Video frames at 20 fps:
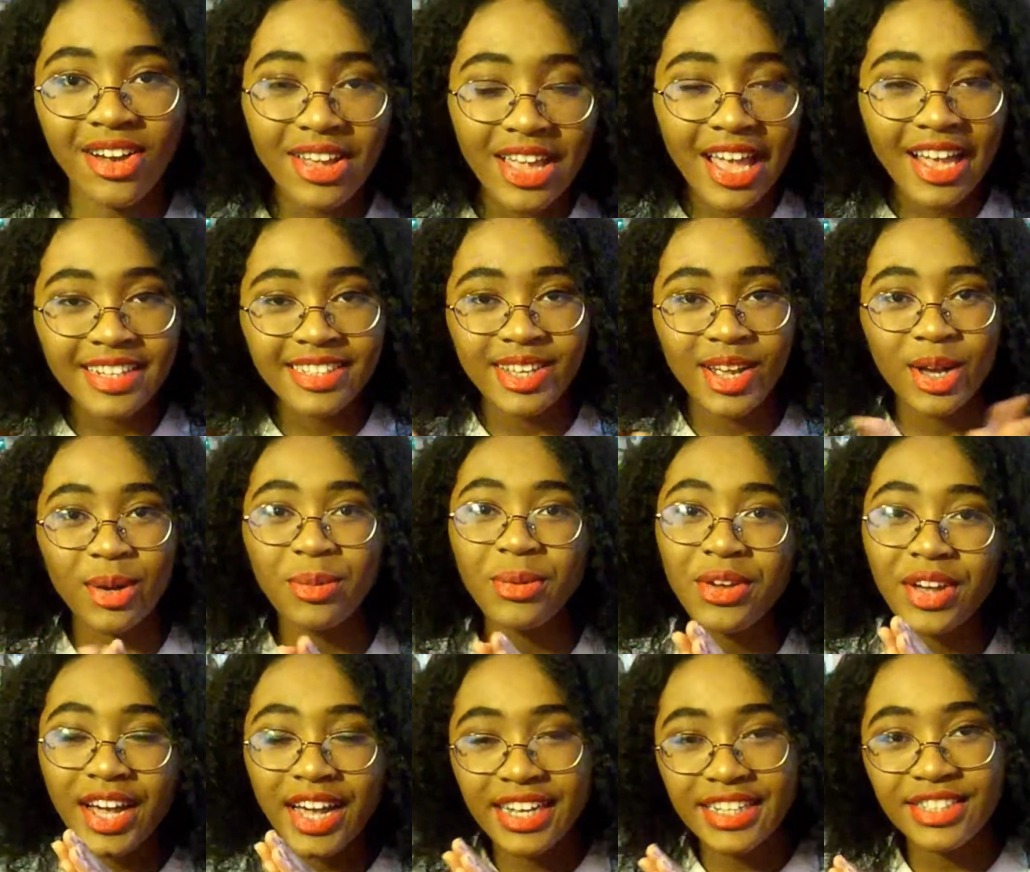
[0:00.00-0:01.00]
yes, I hope you
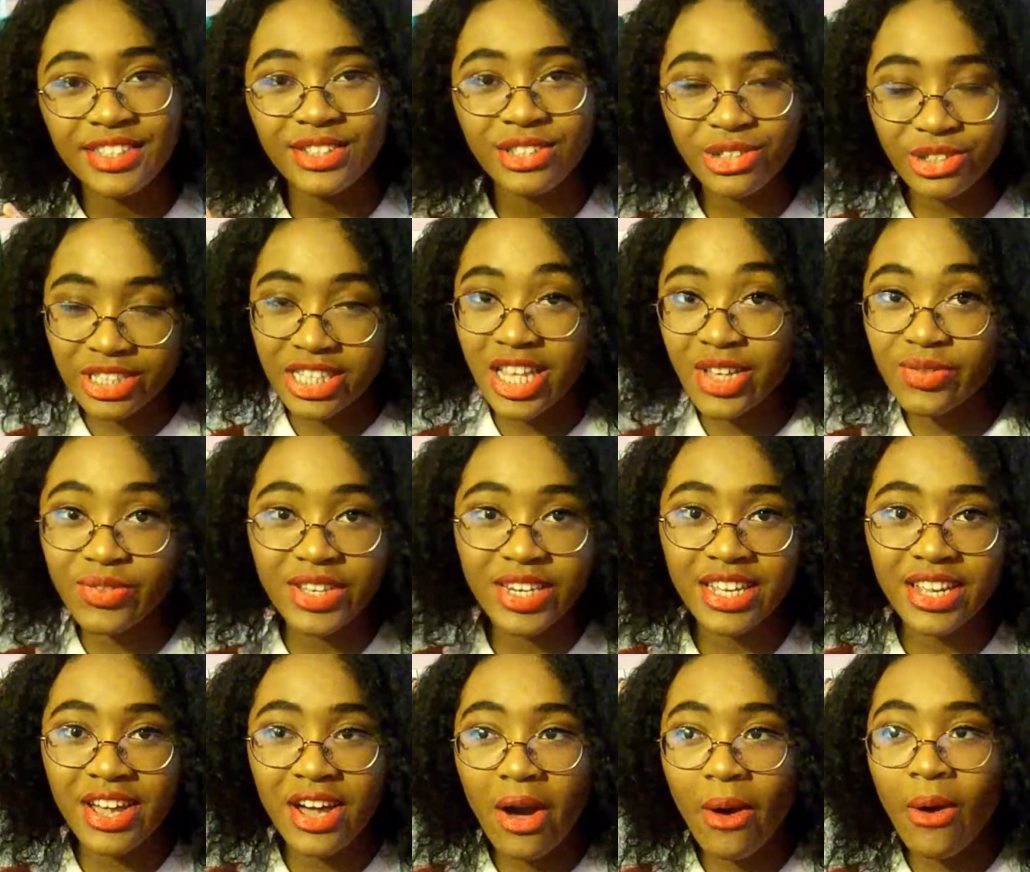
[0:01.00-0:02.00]
guys enjoyed that
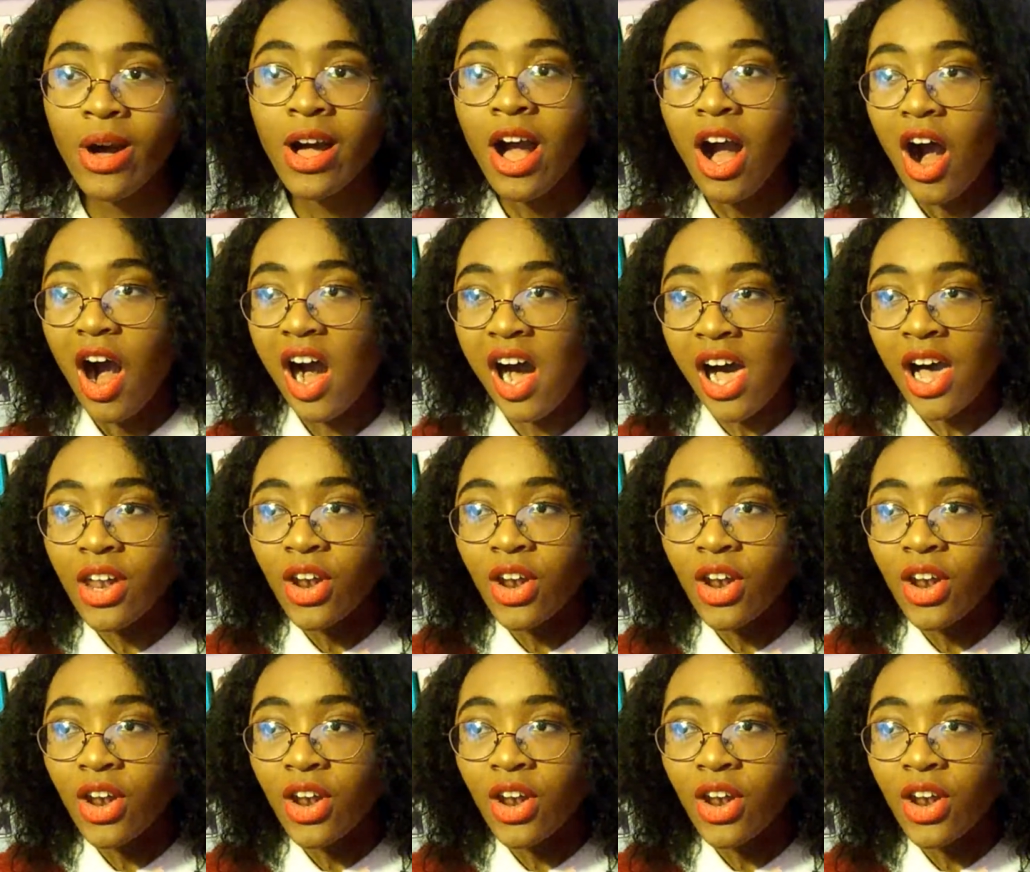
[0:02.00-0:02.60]
video on